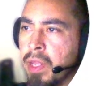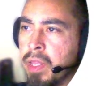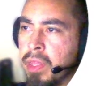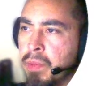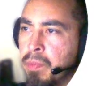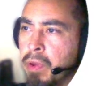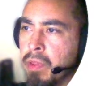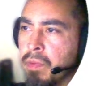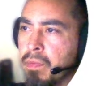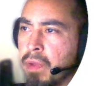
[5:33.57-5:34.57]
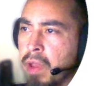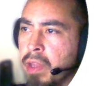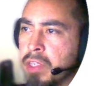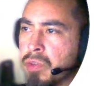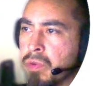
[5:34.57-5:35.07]
the brother of
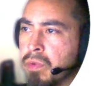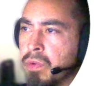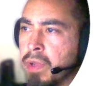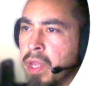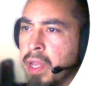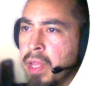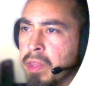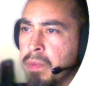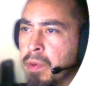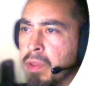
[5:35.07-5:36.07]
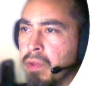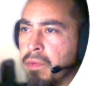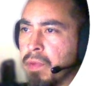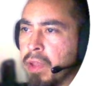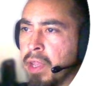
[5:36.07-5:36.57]
Eshcol and the brother of
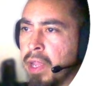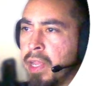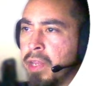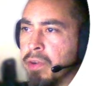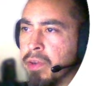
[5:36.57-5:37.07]
Aner.